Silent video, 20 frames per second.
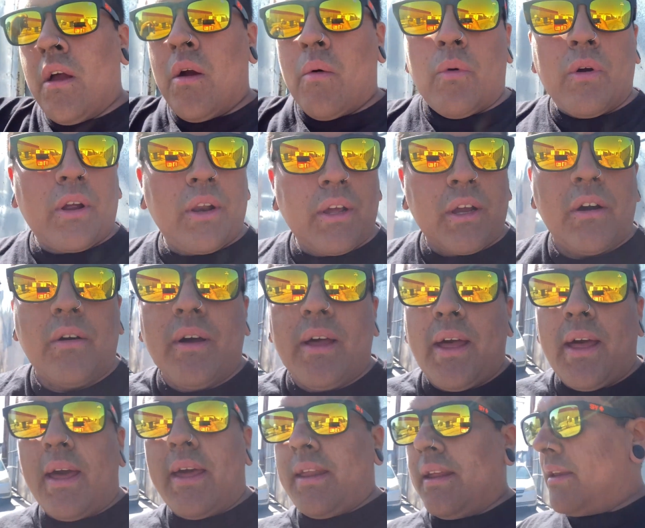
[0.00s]
We're going to go
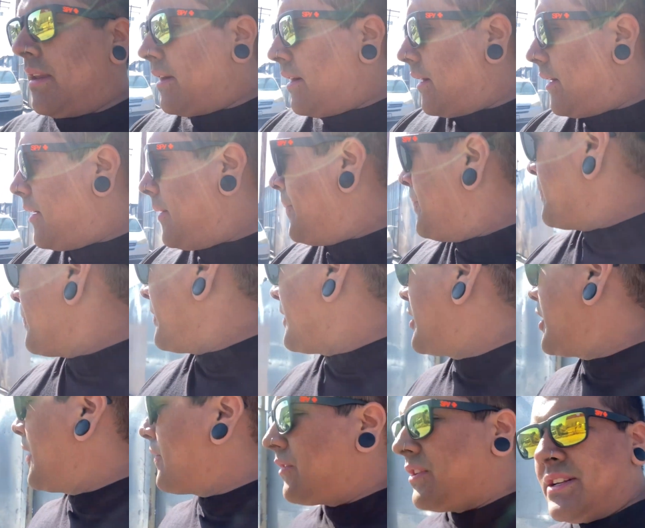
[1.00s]
ahead and
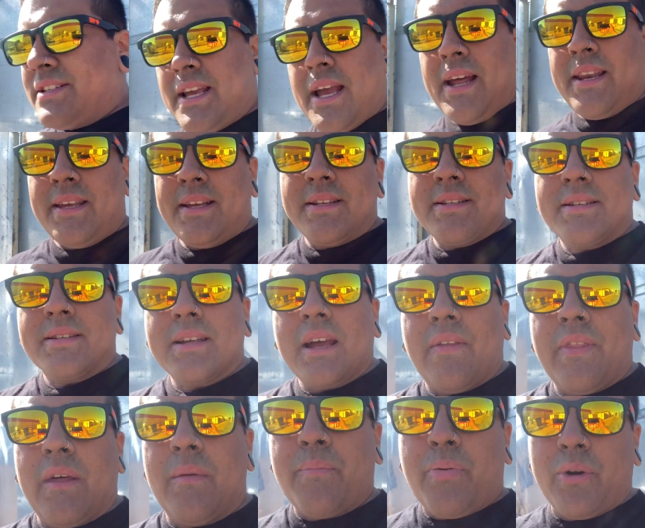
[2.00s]
get over to Danny's,
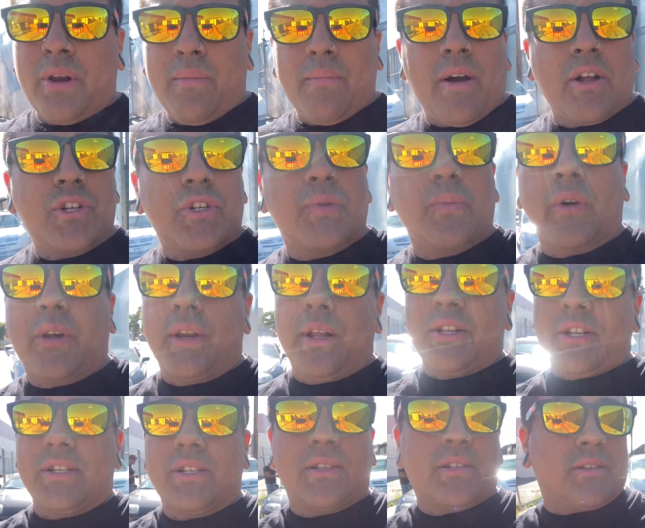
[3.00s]
and then pretty much we're going to
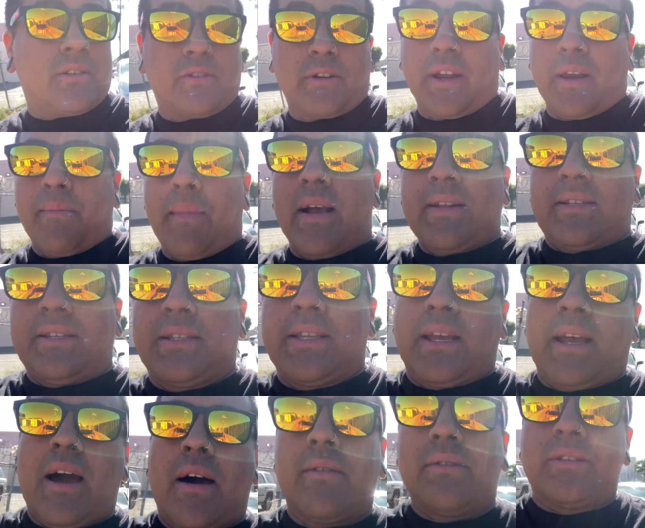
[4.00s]
just try to max this thing
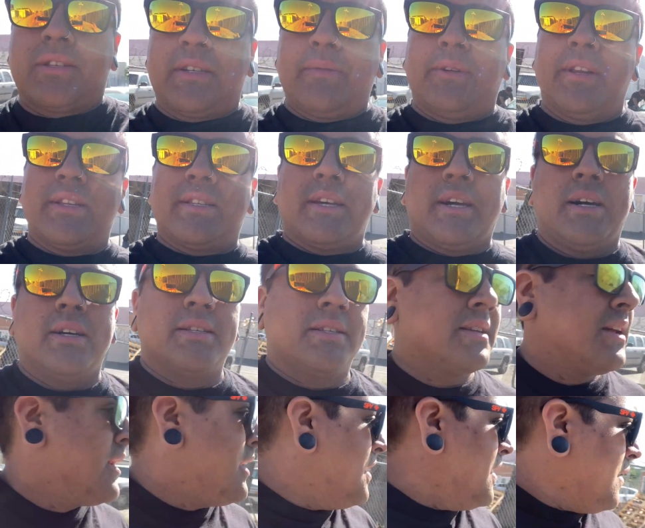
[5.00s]
out and see what it does.
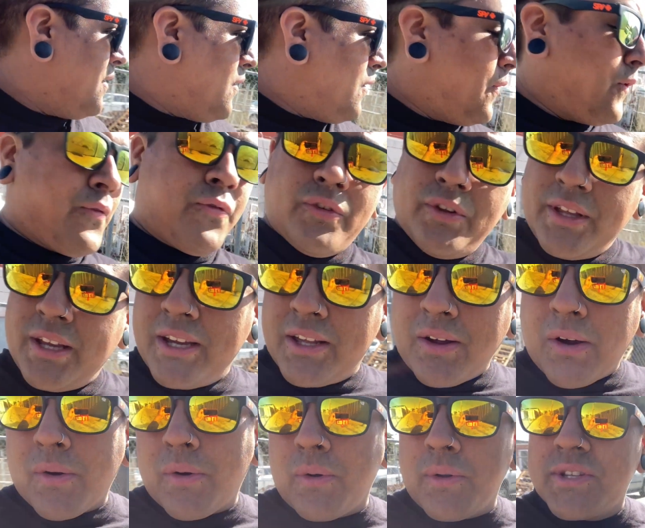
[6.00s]
Hopefully it
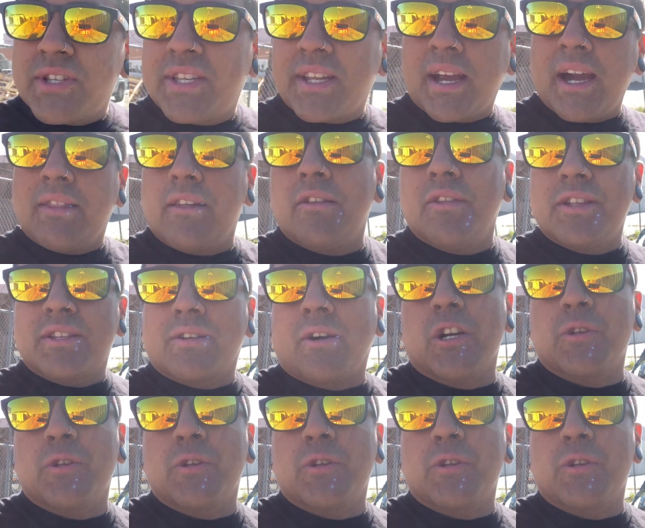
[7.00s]
all holds together. This